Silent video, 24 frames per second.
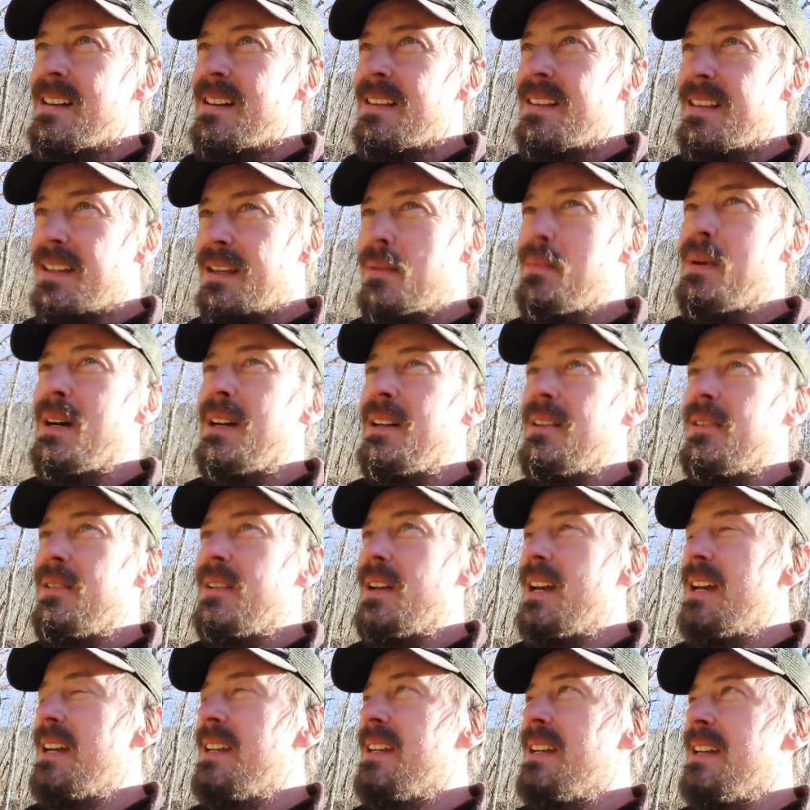Think about it,
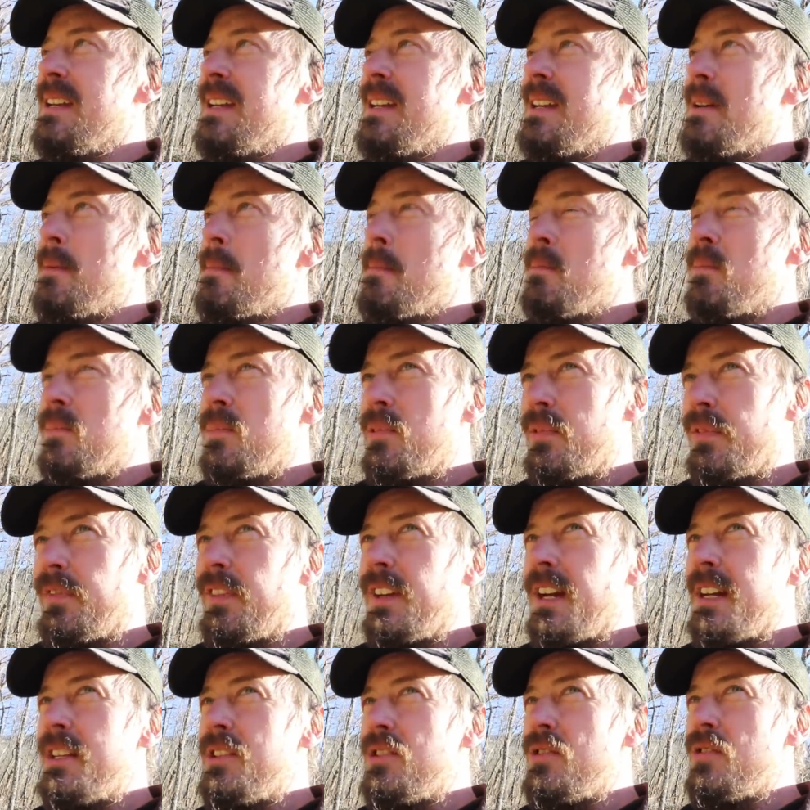okay? You're
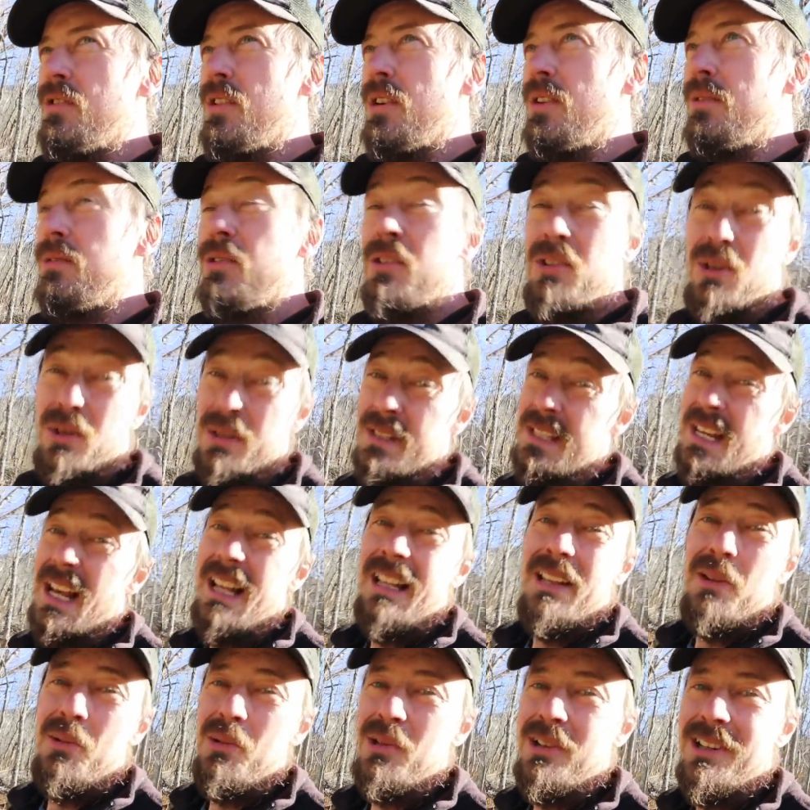flying your drone, you know
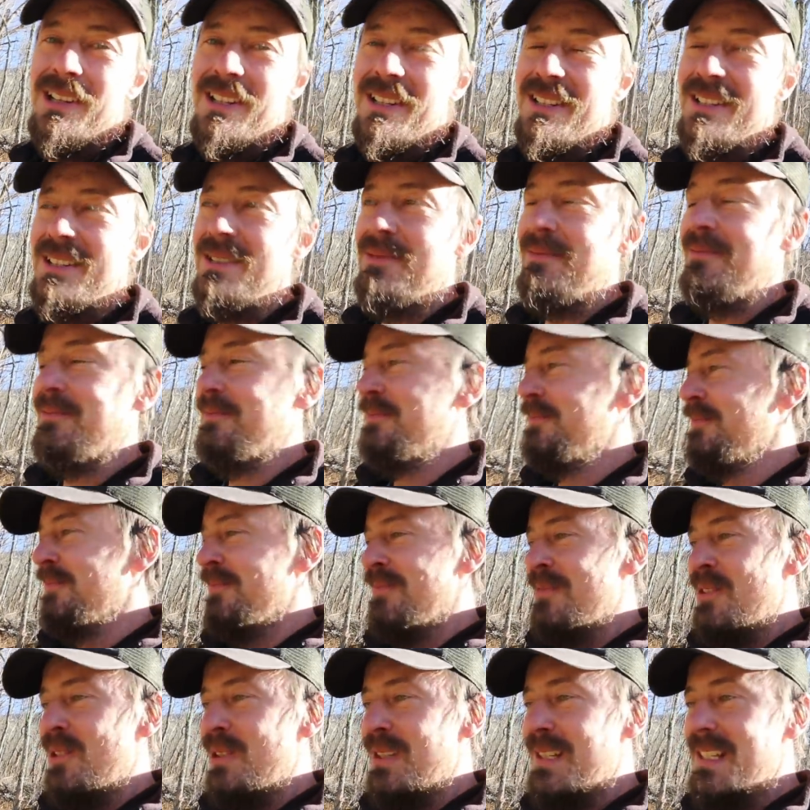exactly where it is.
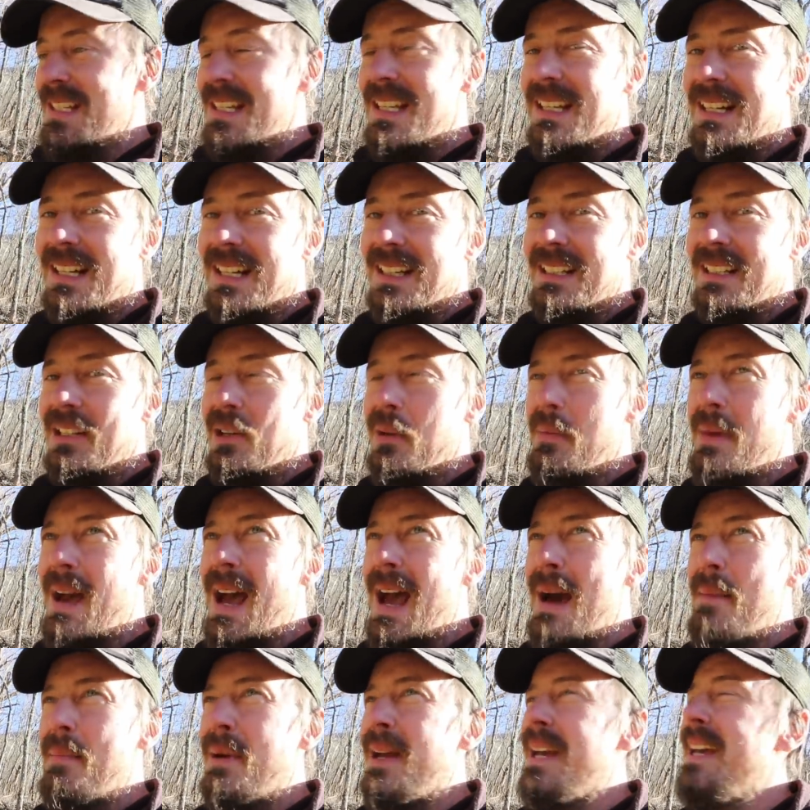You can see it on a little
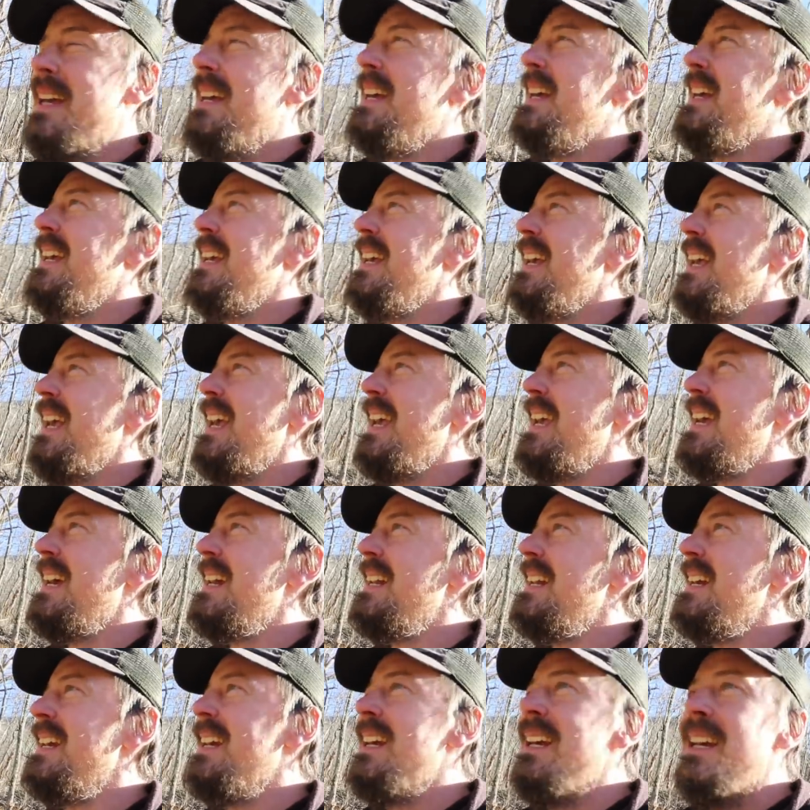map,
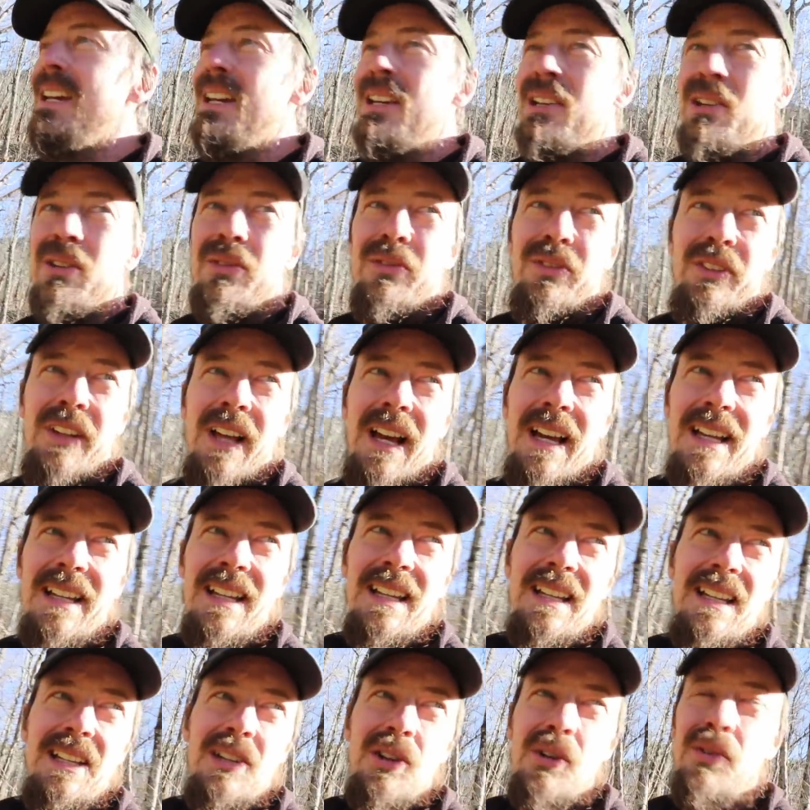and you're flying
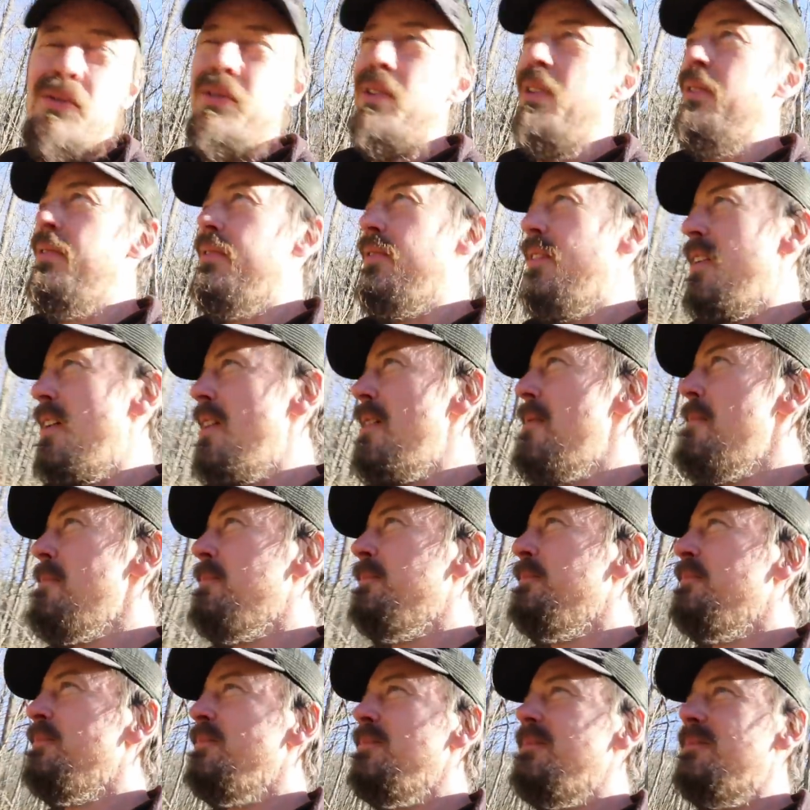in over a farm,
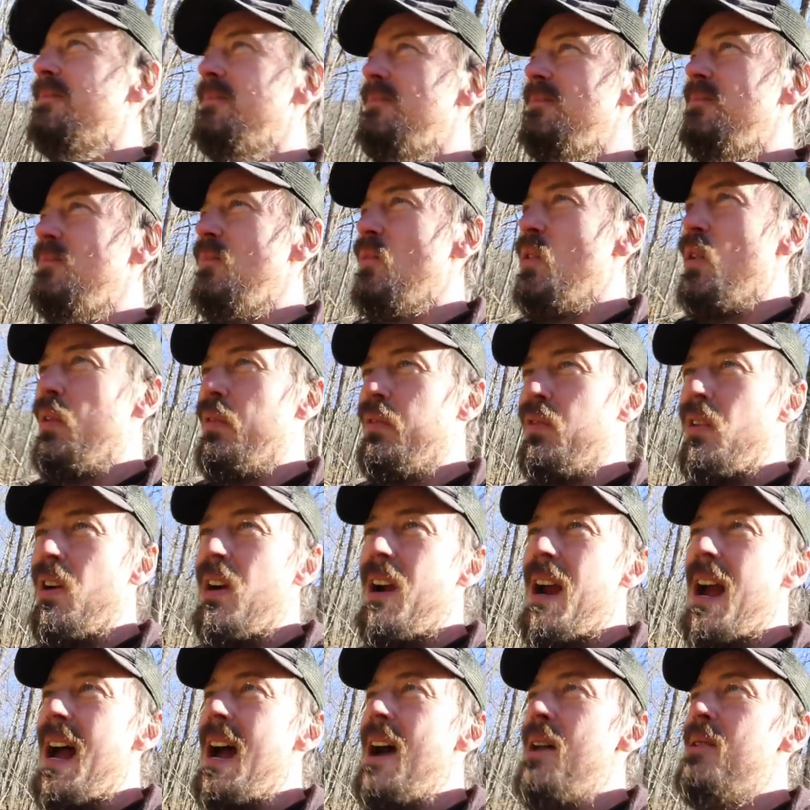over our
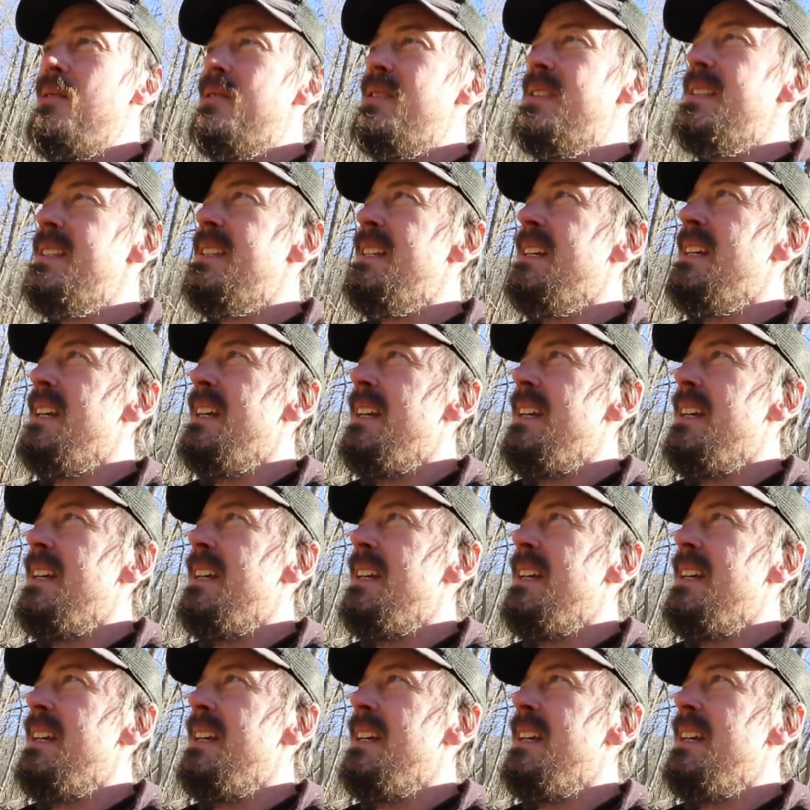house.